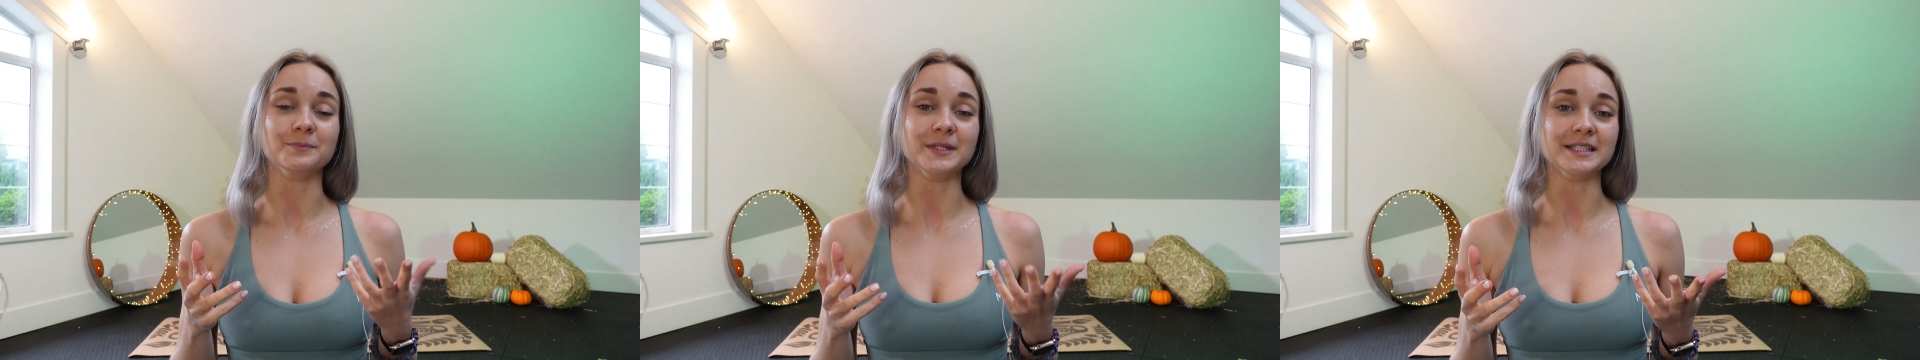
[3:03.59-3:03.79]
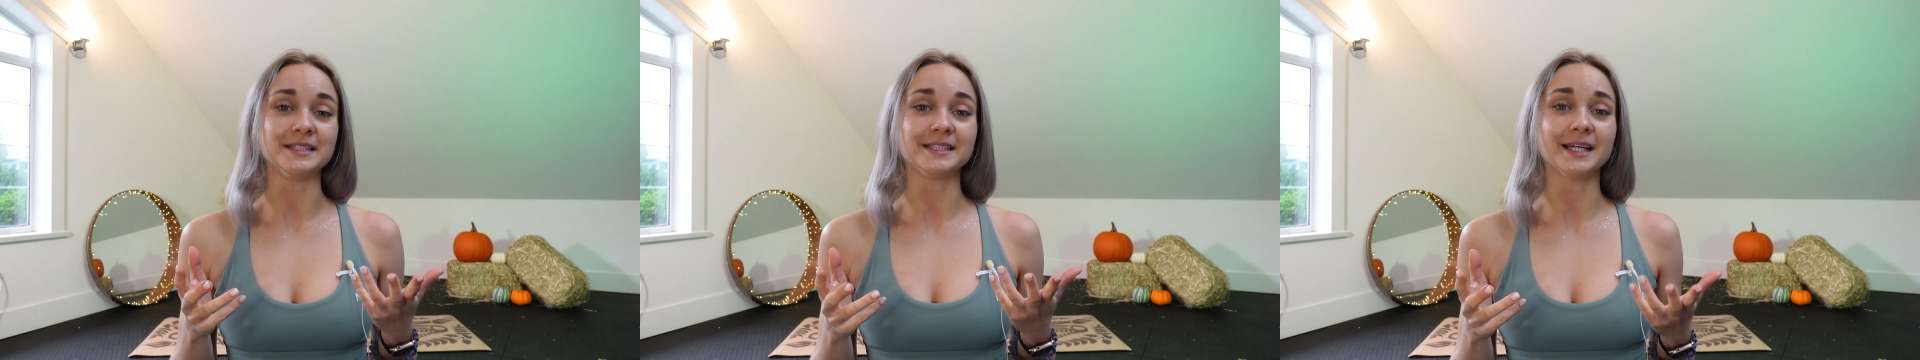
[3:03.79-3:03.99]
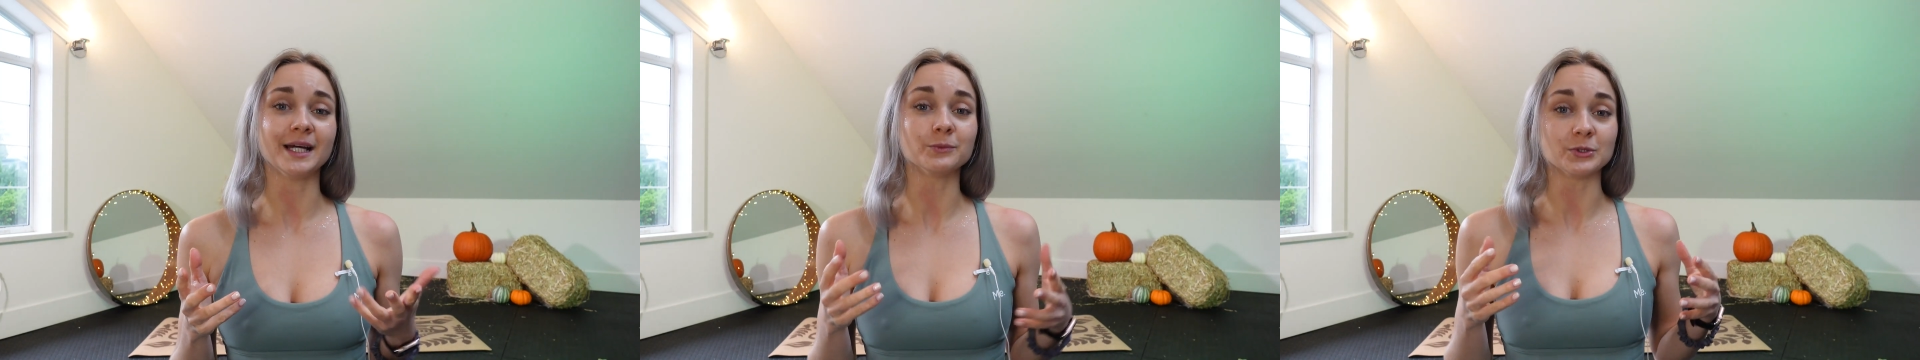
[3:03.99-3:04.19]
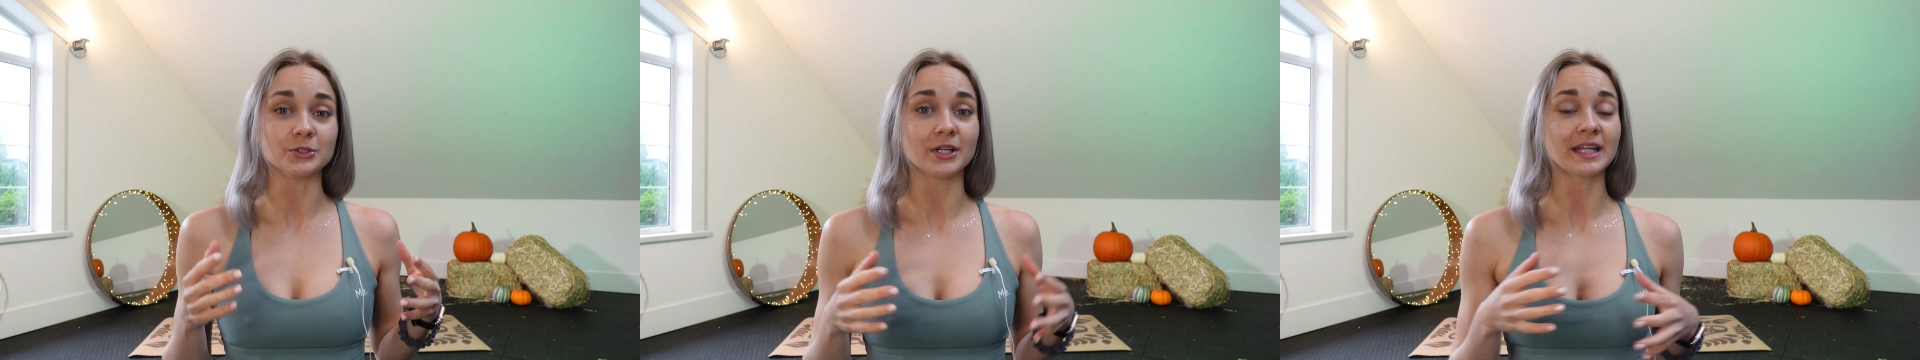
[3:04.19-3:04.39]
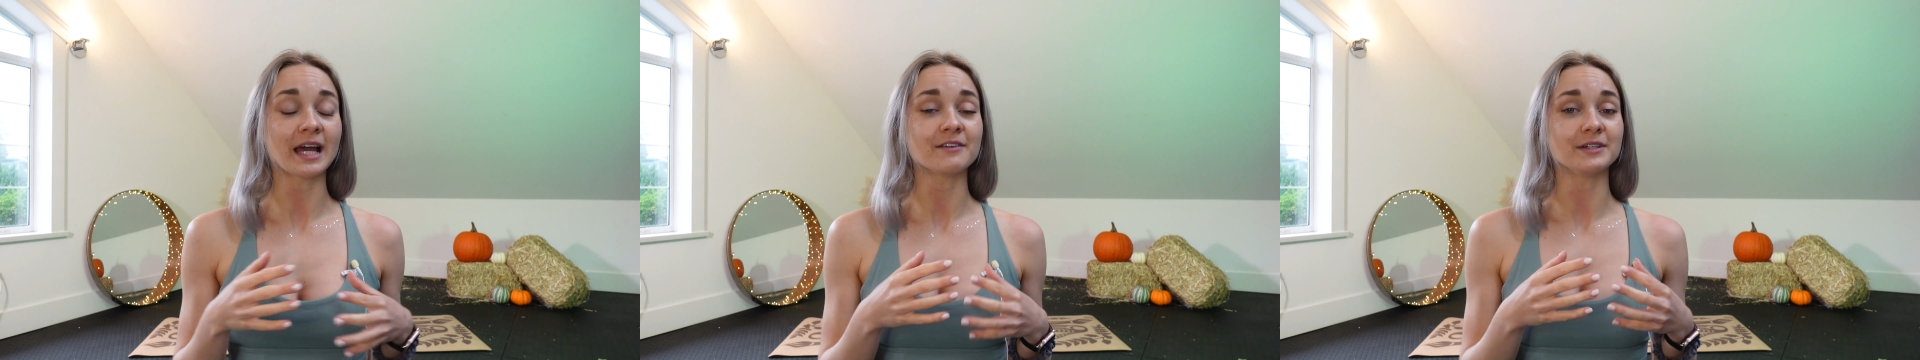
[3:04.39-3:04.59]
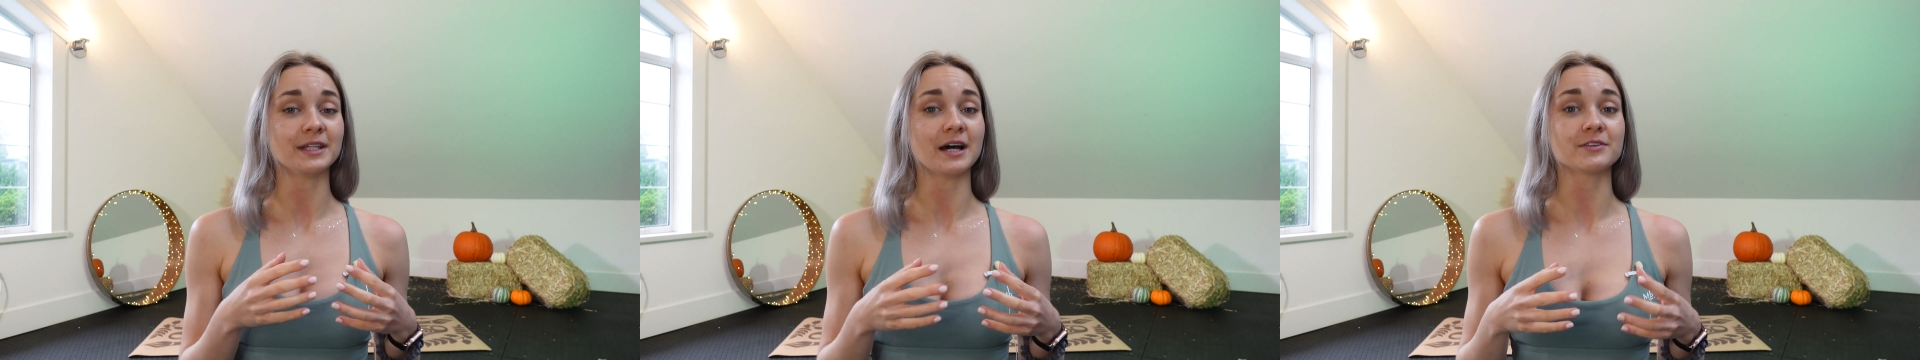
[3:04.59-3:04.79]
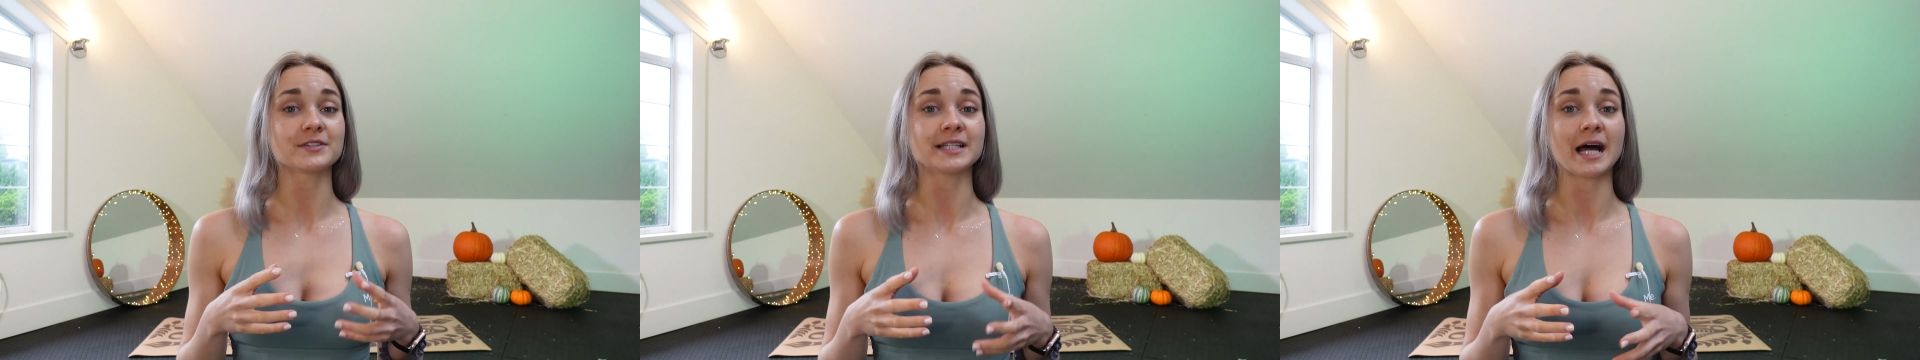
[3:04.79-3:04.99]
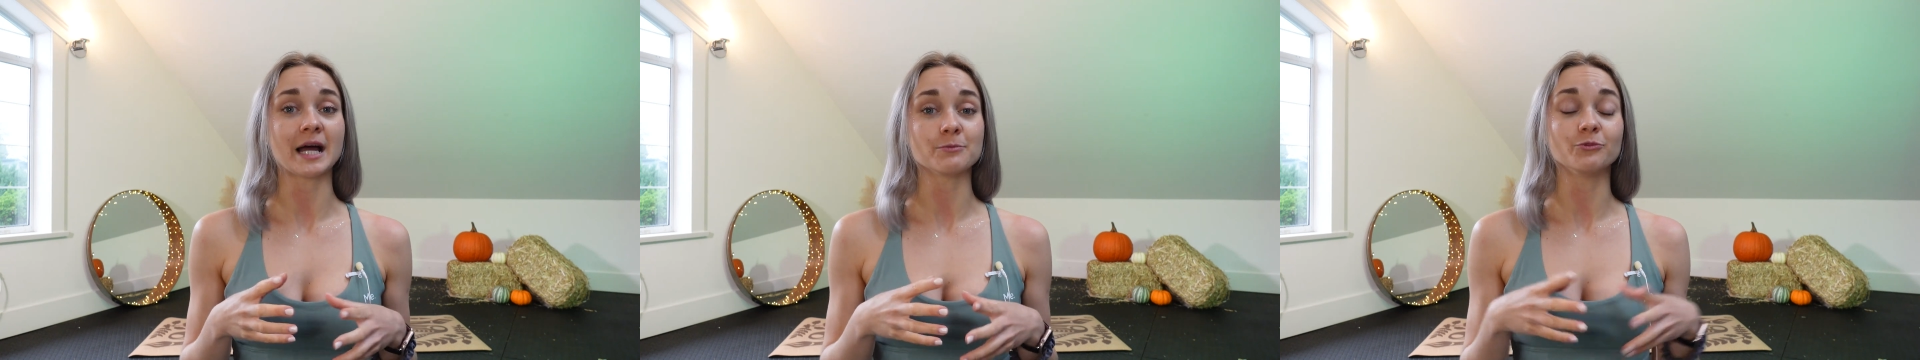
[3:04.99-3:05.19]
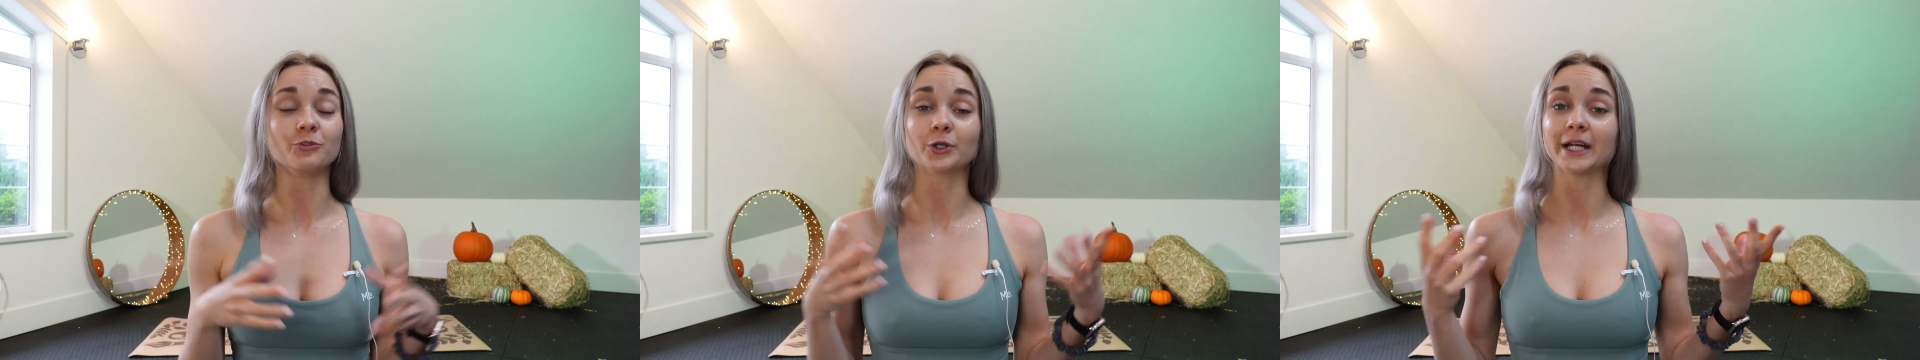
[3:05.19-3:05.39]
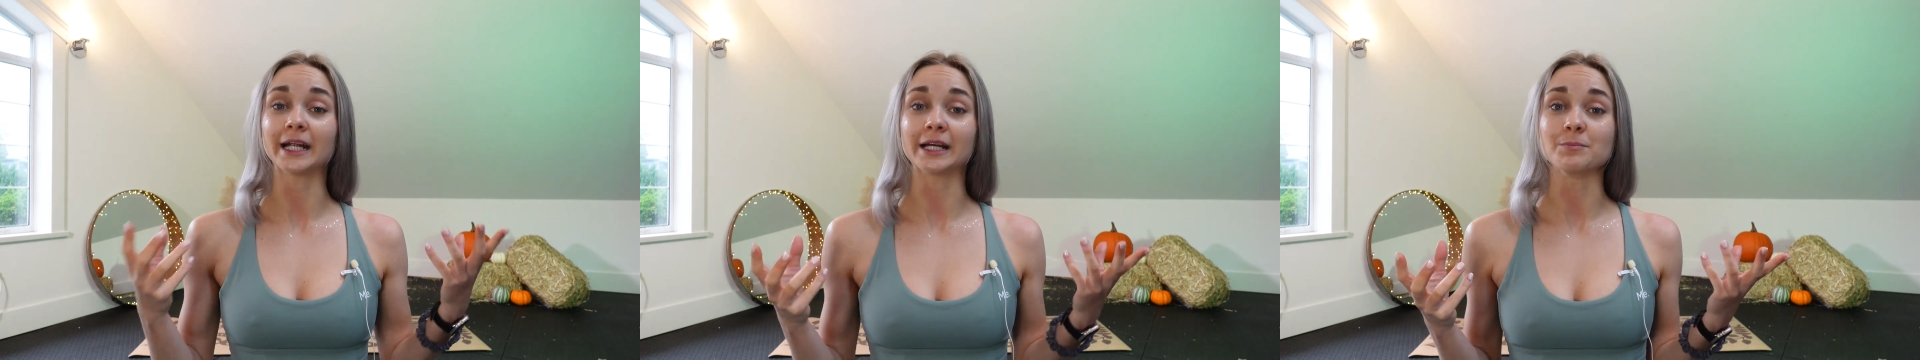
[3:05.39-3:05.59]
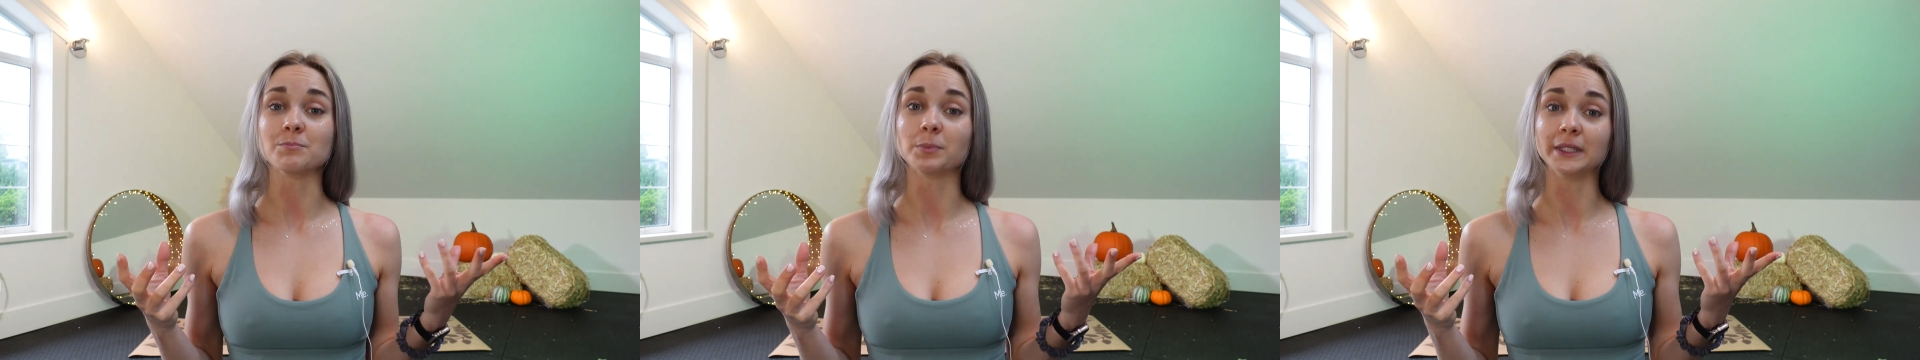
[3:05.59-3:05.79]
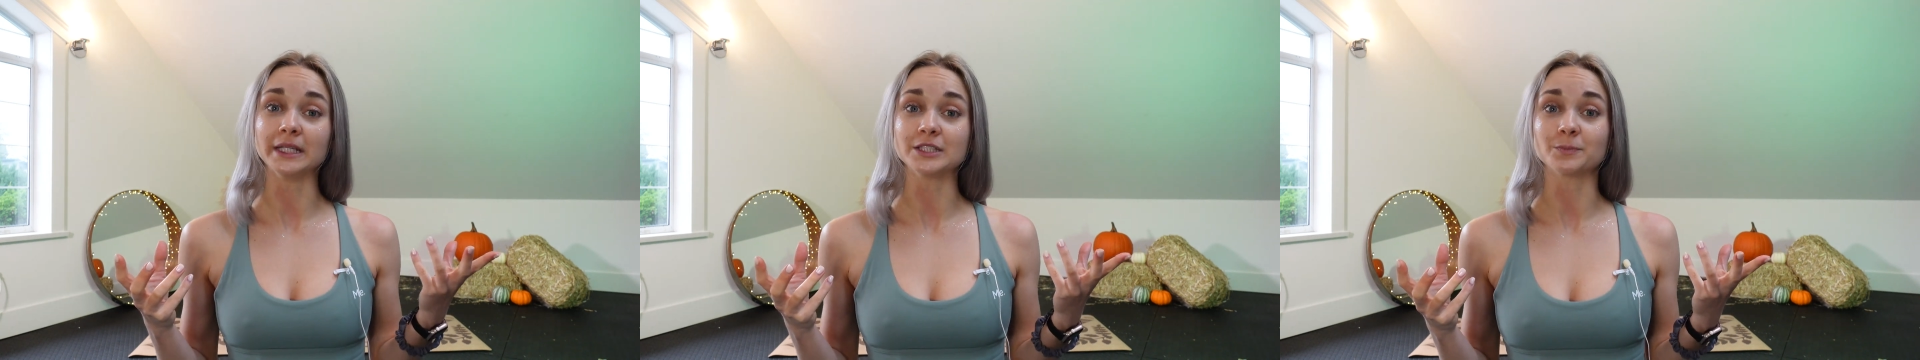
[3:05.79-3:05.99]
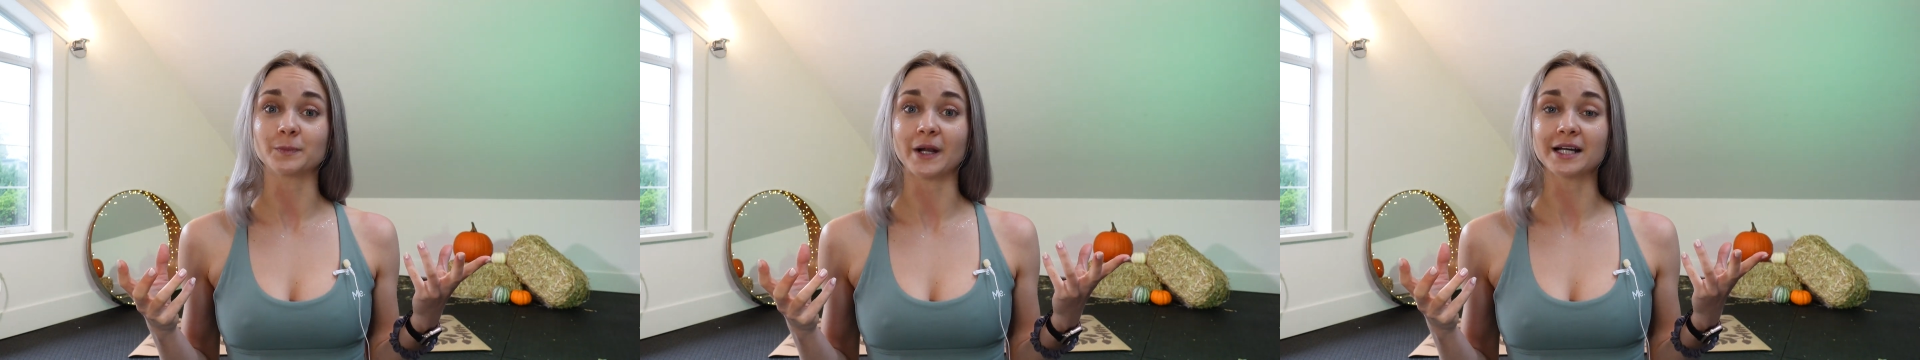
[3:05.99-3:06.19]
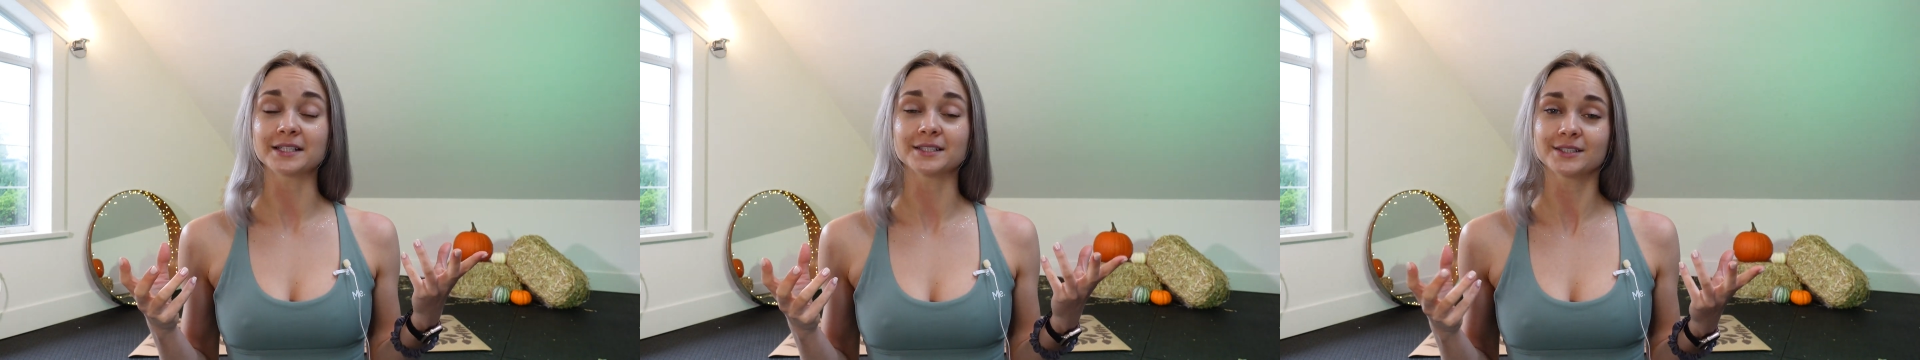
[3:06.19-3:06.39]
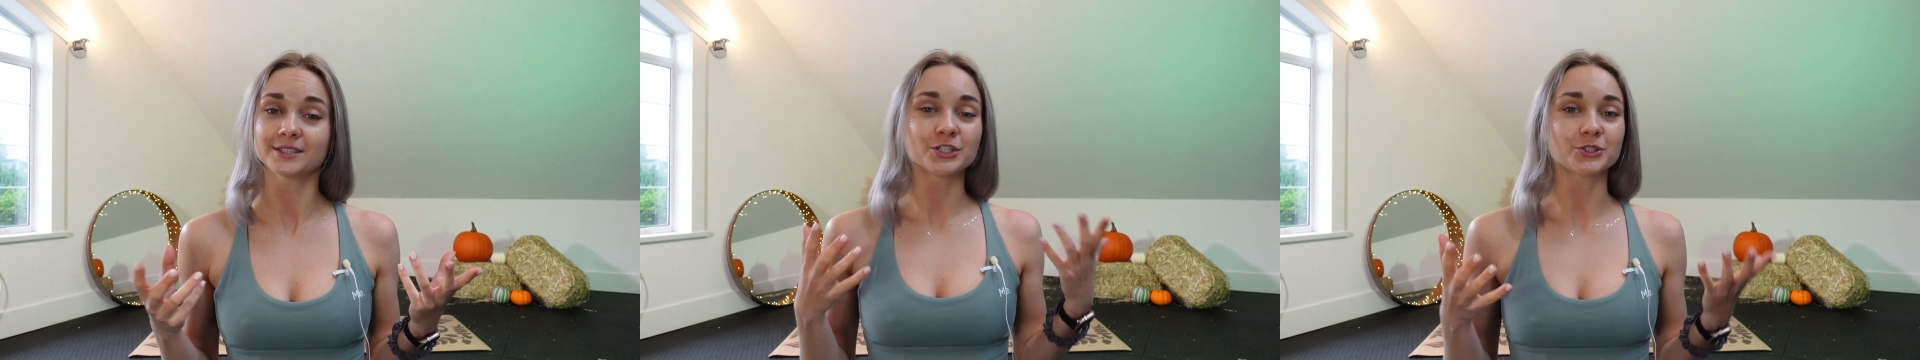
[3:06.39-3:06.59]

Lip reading: busy and we don't have enough time for a complete practice,